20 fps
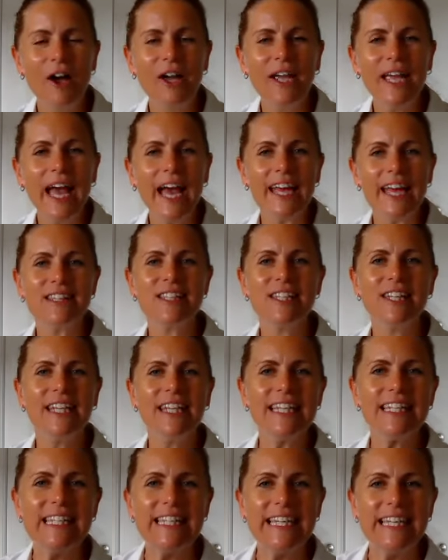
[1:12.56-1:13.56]
Okay, so
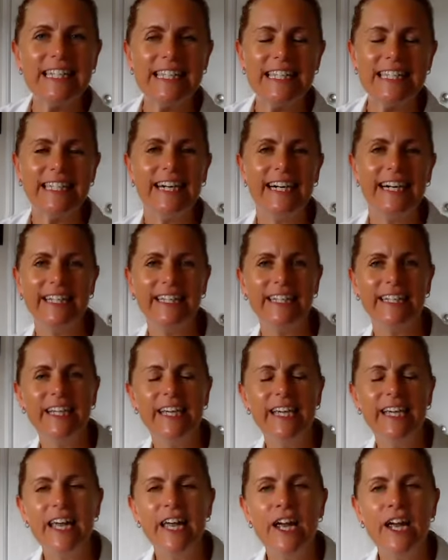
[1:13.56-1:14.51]
let's get started.